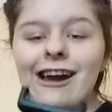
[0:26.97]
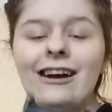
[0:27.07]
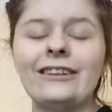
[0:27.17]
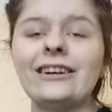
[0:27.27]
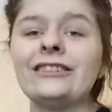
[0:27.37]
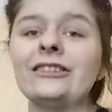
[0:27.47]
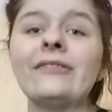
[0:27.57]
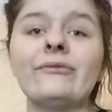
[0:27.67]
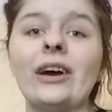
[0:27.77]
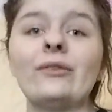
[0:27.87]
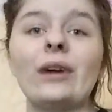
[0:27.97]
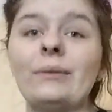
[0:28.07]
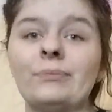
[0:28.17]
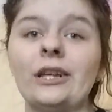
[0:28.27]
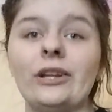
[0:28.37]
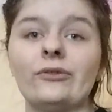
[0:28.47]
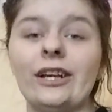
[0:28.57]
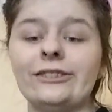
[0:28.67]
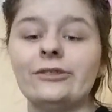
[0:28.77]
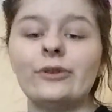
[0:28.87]
And I just felt like being
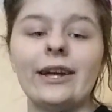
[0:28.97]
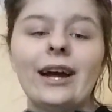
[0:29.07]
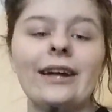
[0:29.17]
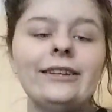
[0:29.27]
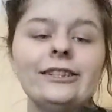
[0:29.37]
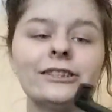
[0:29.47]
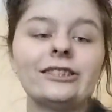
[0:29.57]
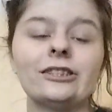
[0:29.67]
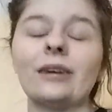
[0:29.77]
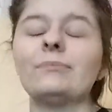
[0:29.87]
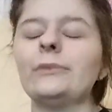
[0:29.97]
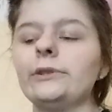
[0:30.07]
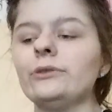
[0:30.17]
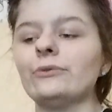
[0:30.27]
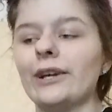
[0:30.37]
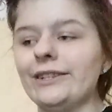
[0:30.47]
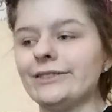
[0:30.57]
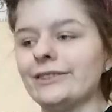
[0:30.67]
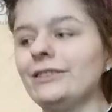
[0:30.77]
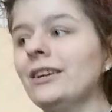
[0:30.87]
lazy. Like, I need to just be
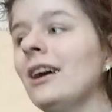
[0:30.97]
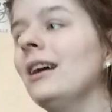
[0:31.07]
lazy.